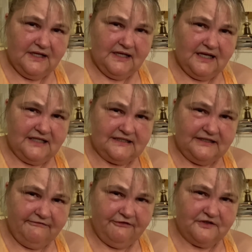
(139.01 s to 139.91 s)
A
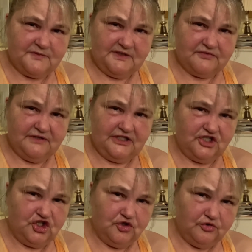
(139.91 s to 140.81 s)
difference between
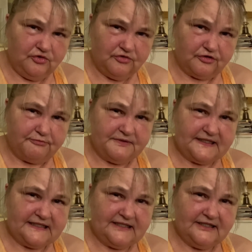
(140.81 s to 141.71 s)
2
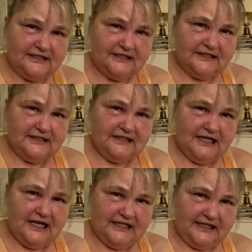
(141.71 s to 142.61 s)
groups
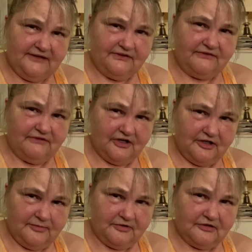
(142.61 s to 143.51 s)
and a given
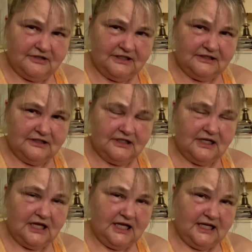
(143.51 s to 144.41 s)
variable
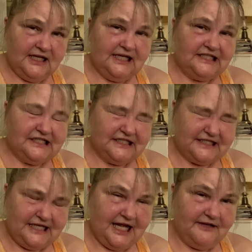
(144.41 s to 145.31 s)
does
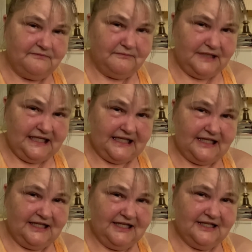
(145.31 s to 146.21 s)
not
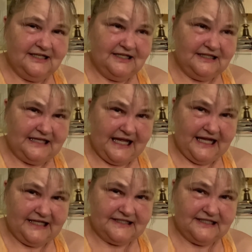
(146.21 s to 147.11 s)
mean
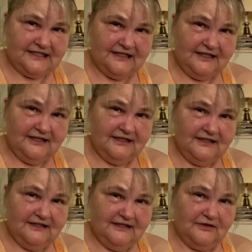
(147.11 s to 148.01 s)
that
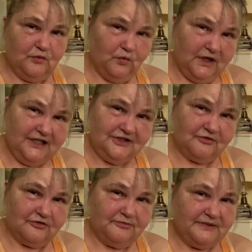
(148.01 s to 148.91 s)
one
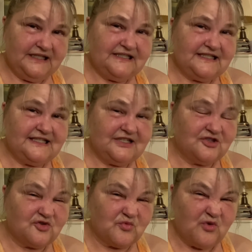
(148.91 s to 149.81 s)
group is
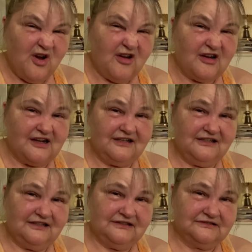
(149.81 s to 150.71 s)
strong
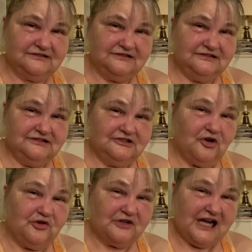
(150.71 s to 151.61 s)

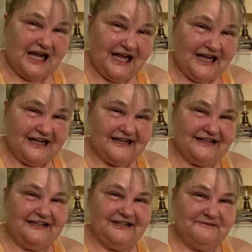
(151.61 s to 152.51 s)
or high